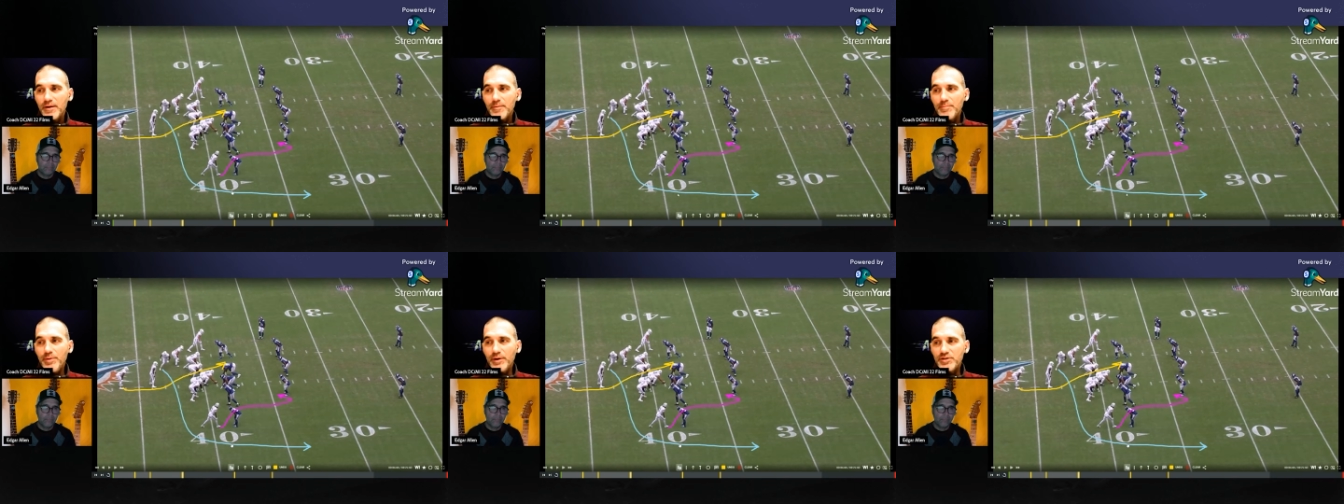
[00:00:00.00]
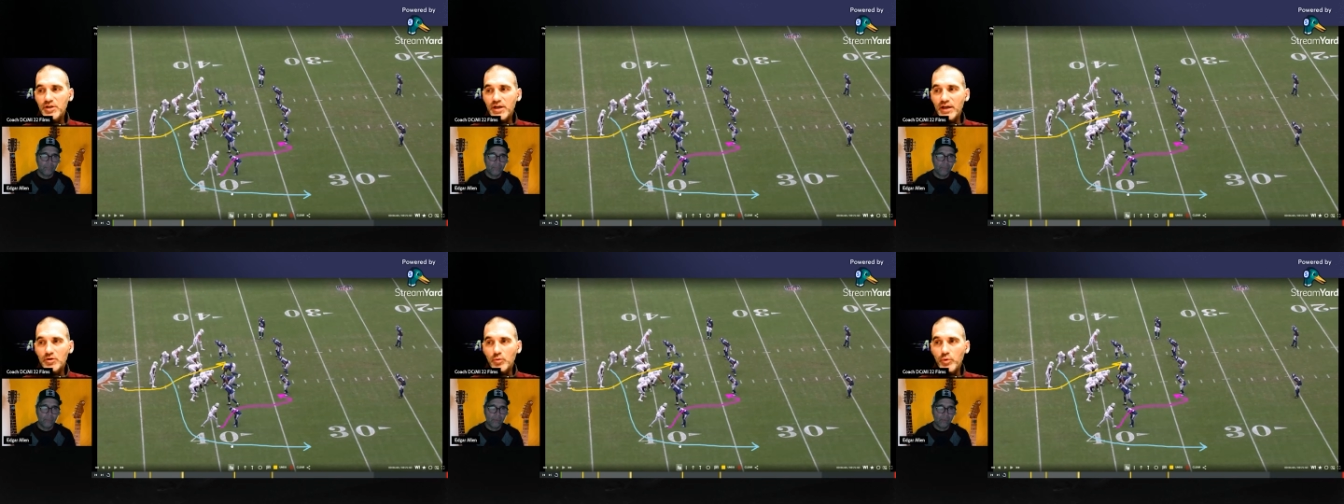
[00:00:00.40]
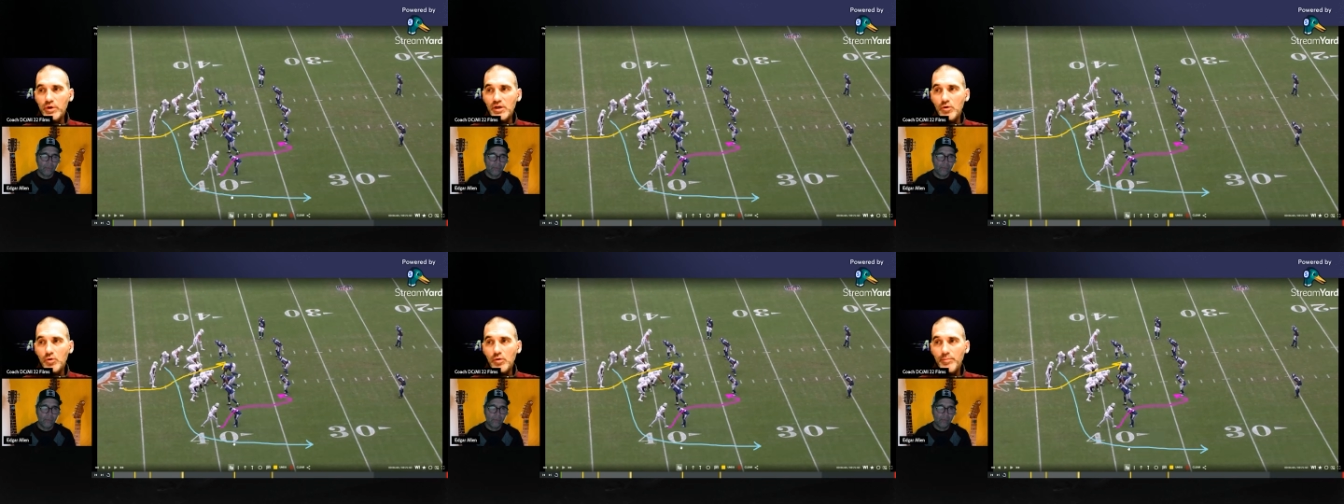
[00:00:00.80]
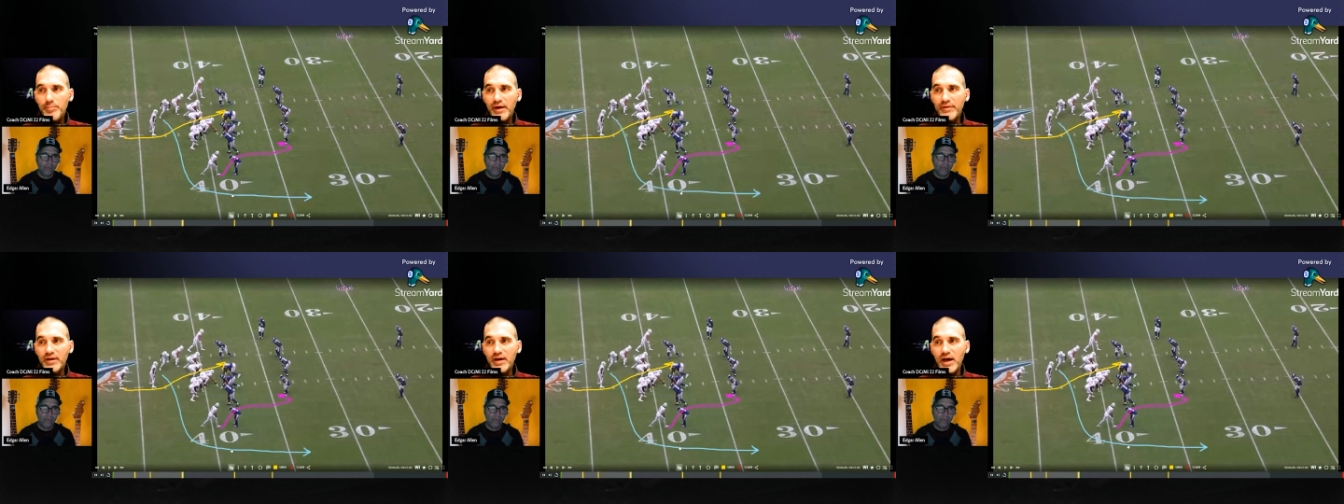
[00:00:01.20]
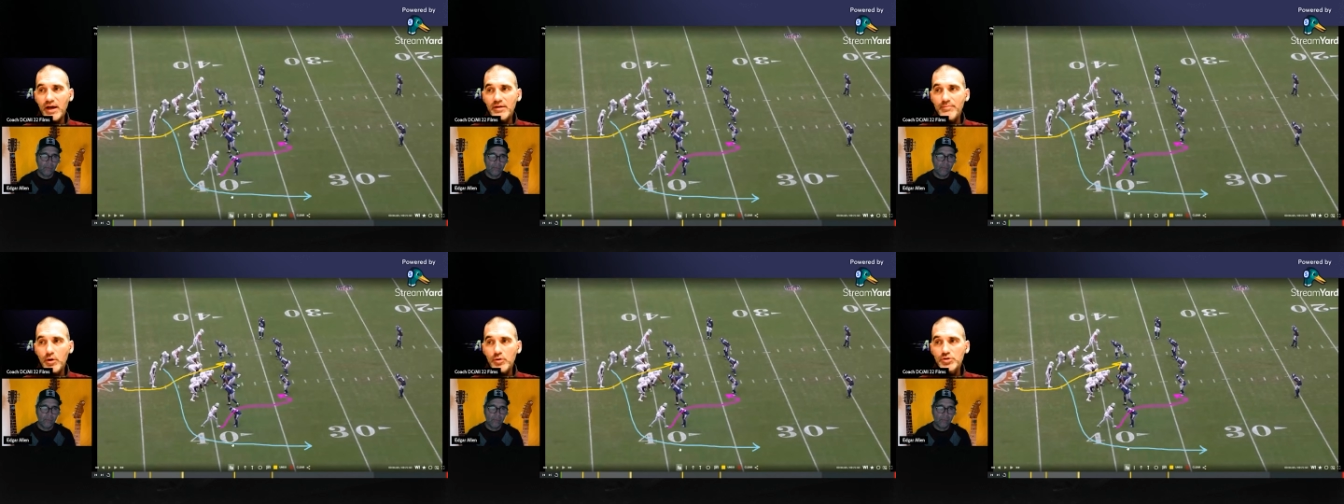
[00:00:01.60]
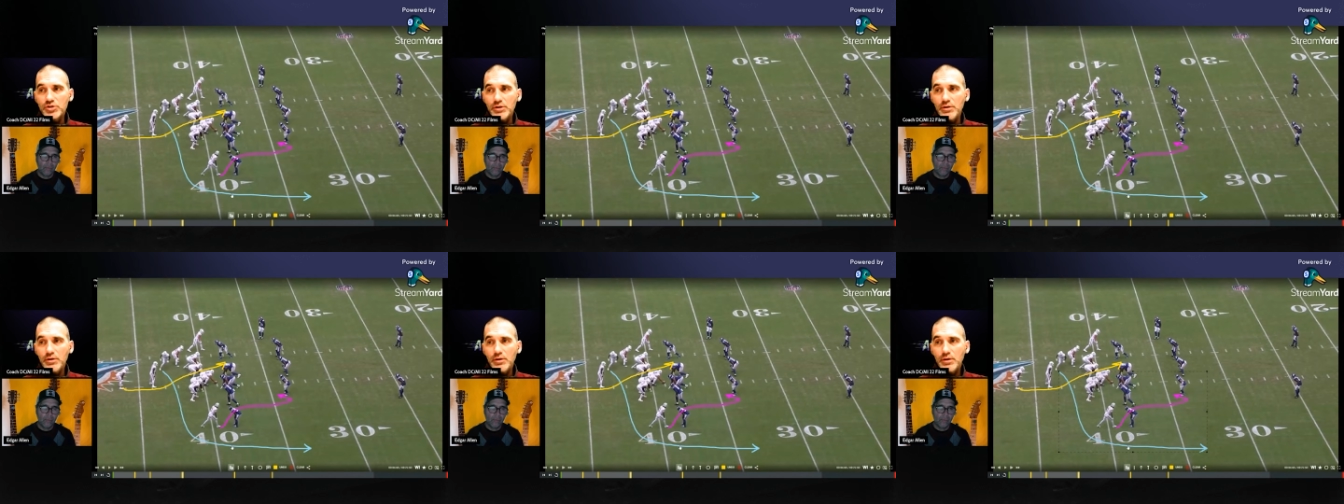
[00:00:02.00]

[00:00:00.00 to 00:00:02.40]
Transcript: But you got the wheel by the guy in motion,